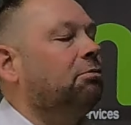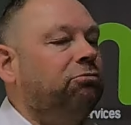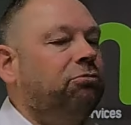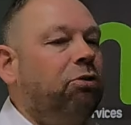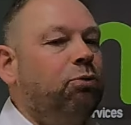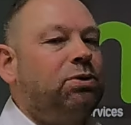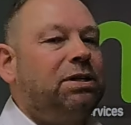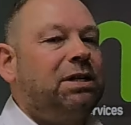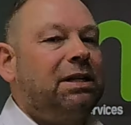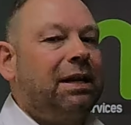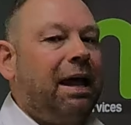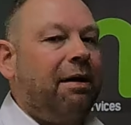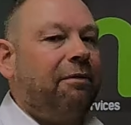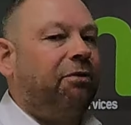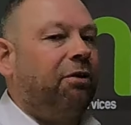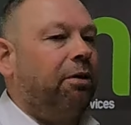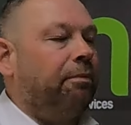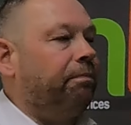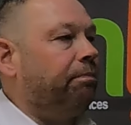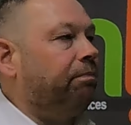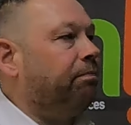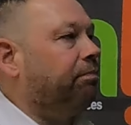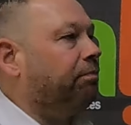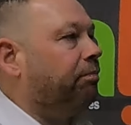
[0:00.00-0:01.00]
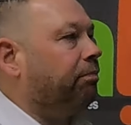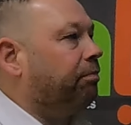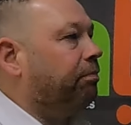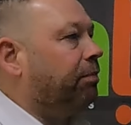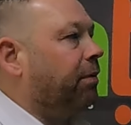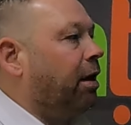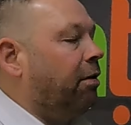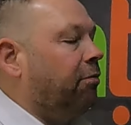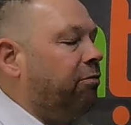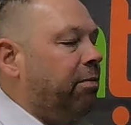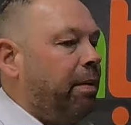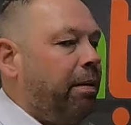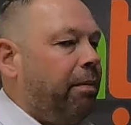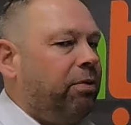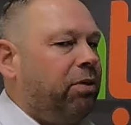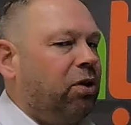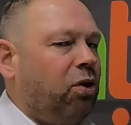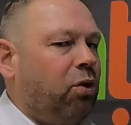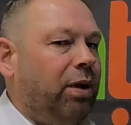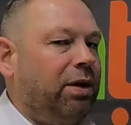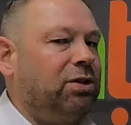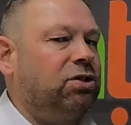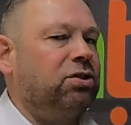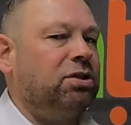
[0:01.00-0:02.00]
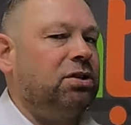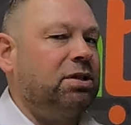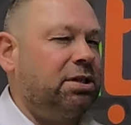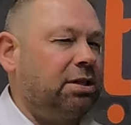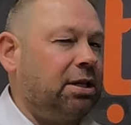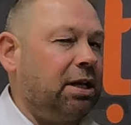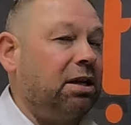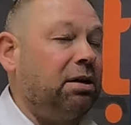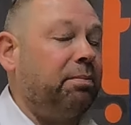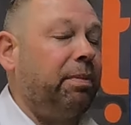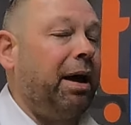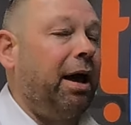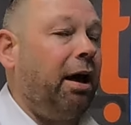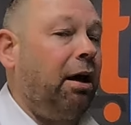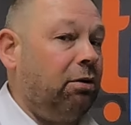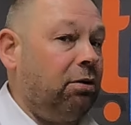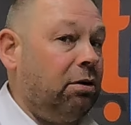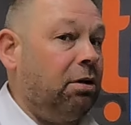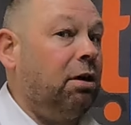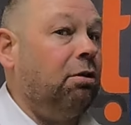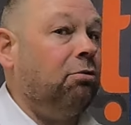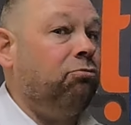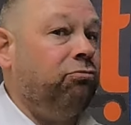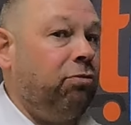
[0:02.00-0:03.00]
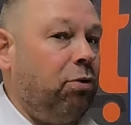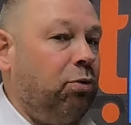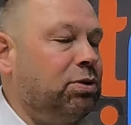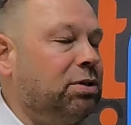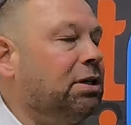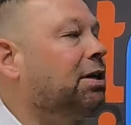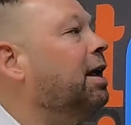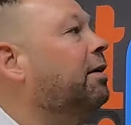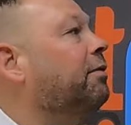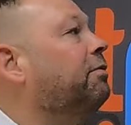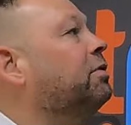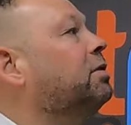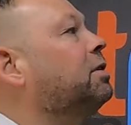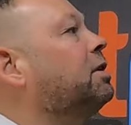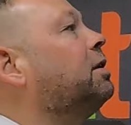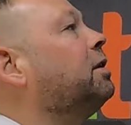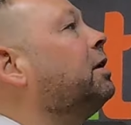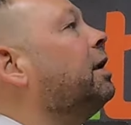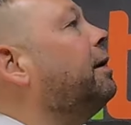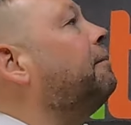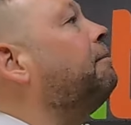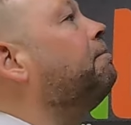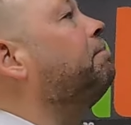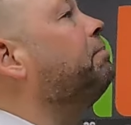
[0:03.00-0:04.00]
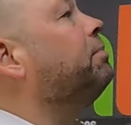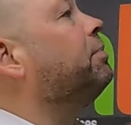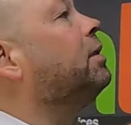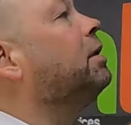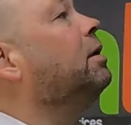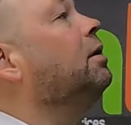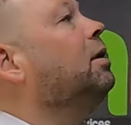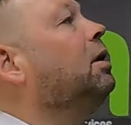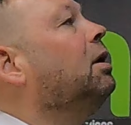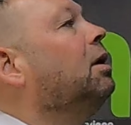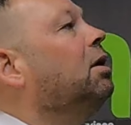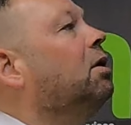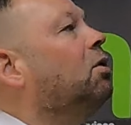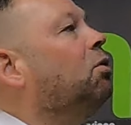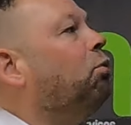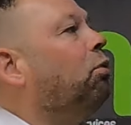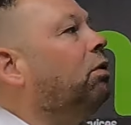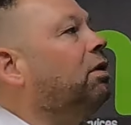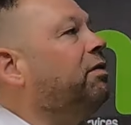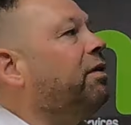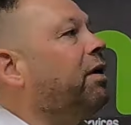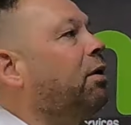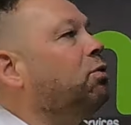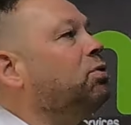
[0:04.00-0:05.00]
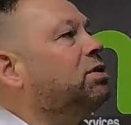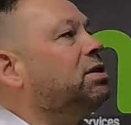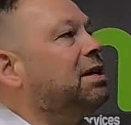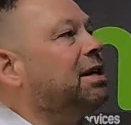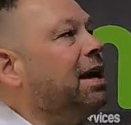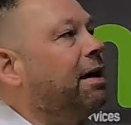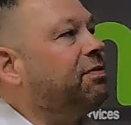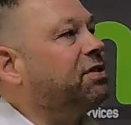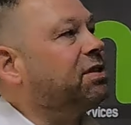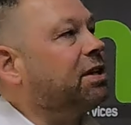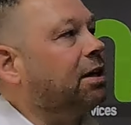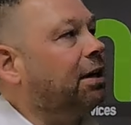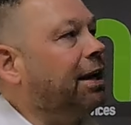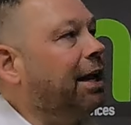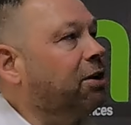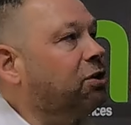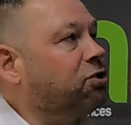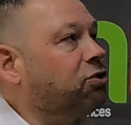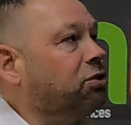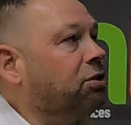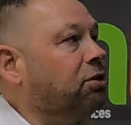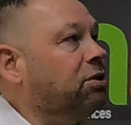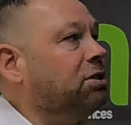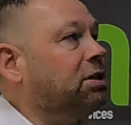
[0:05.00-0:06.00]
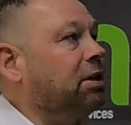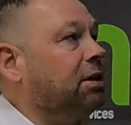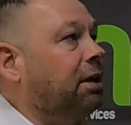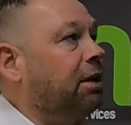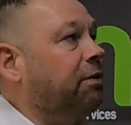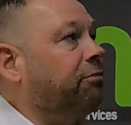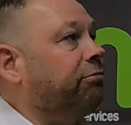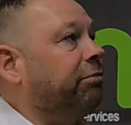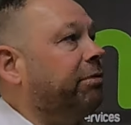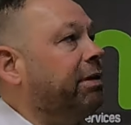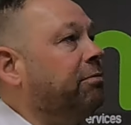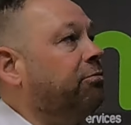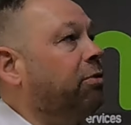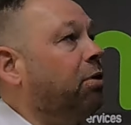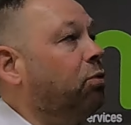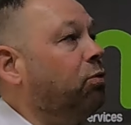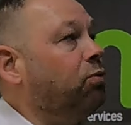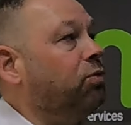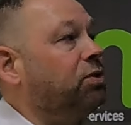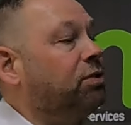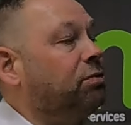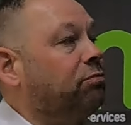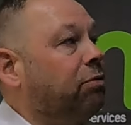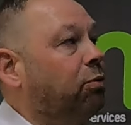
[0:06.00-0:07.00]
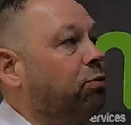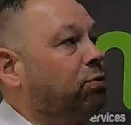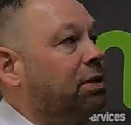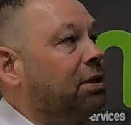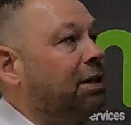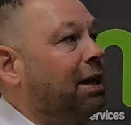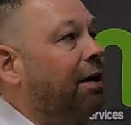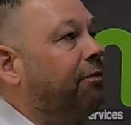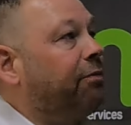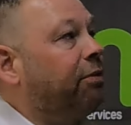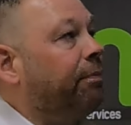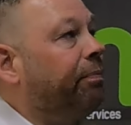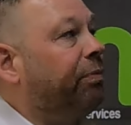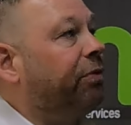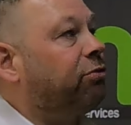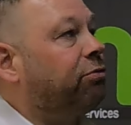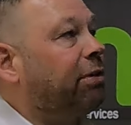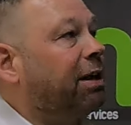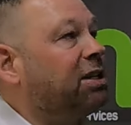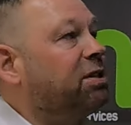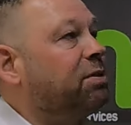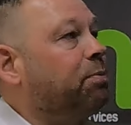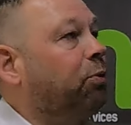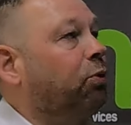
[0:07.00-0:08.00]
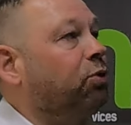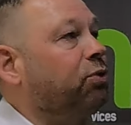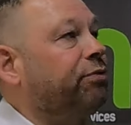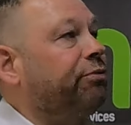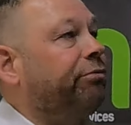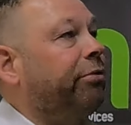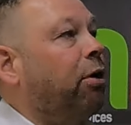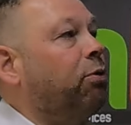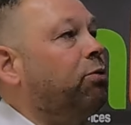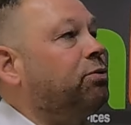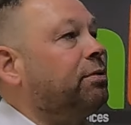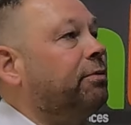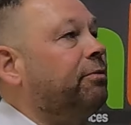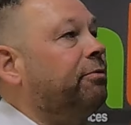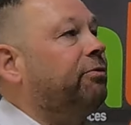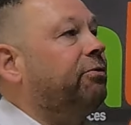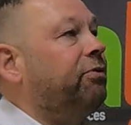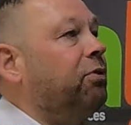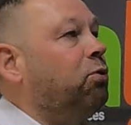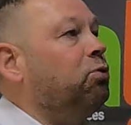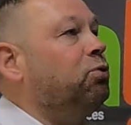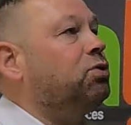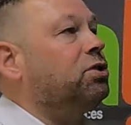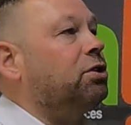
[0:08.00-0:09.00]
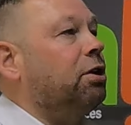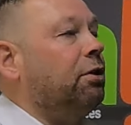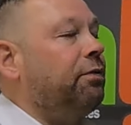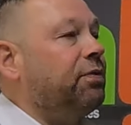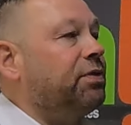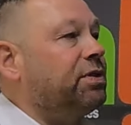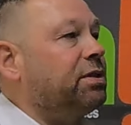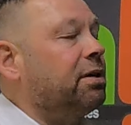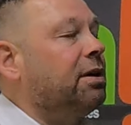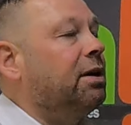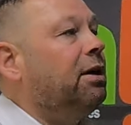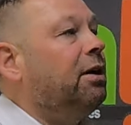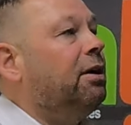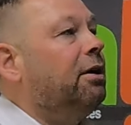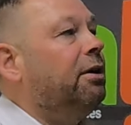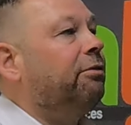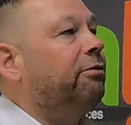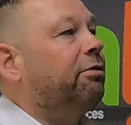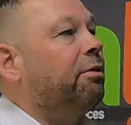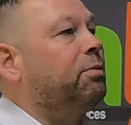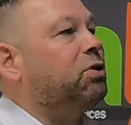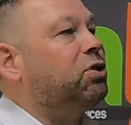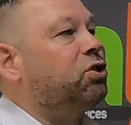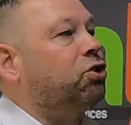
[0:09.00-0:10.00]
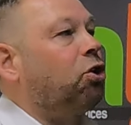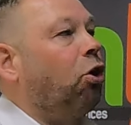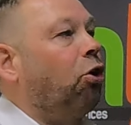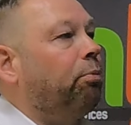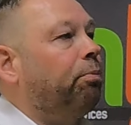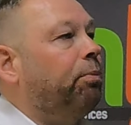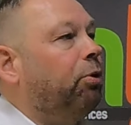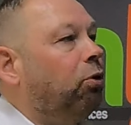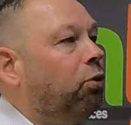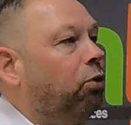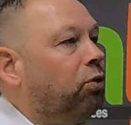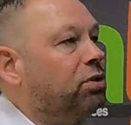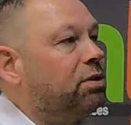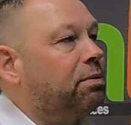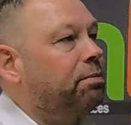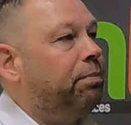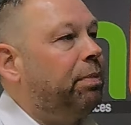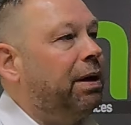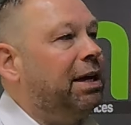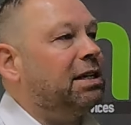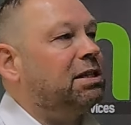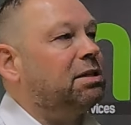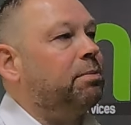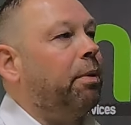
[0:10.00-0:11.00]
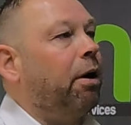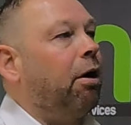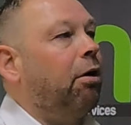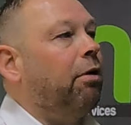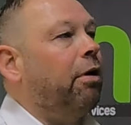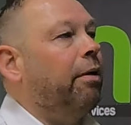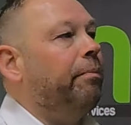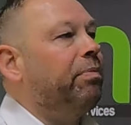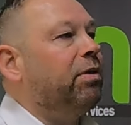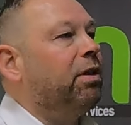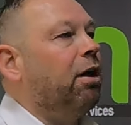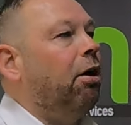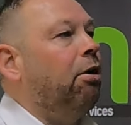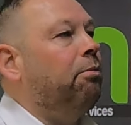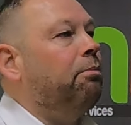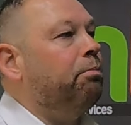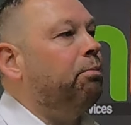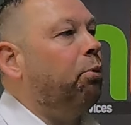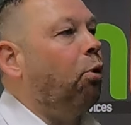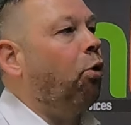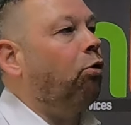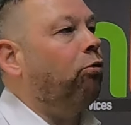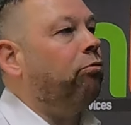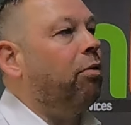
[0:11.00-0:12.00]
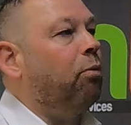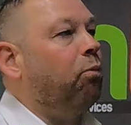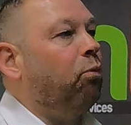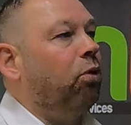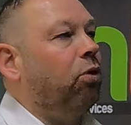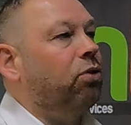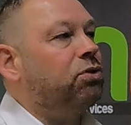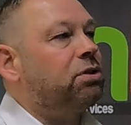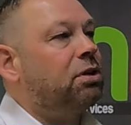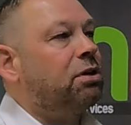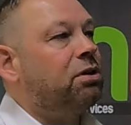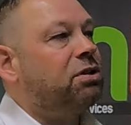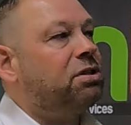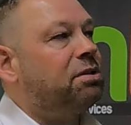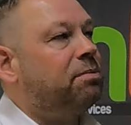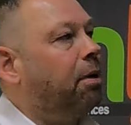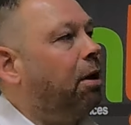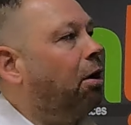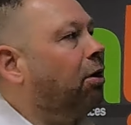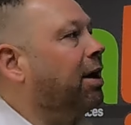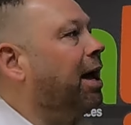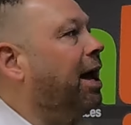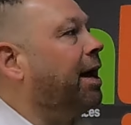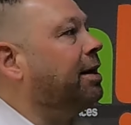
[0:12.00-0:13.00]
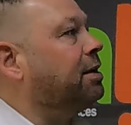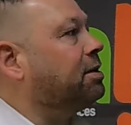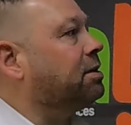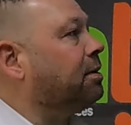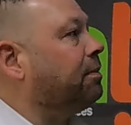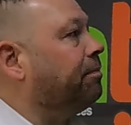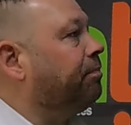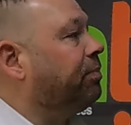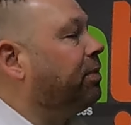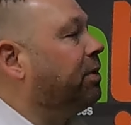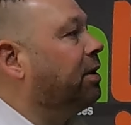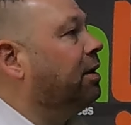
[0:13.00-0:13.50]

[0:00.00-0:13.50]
Route 11. Remember the question said about Route 11, didn't it? One of OCF's collection and delivery routes, Route 11, transports frozen foodstuffs from Stockport, Peterborough and Boreham Wood to Margate.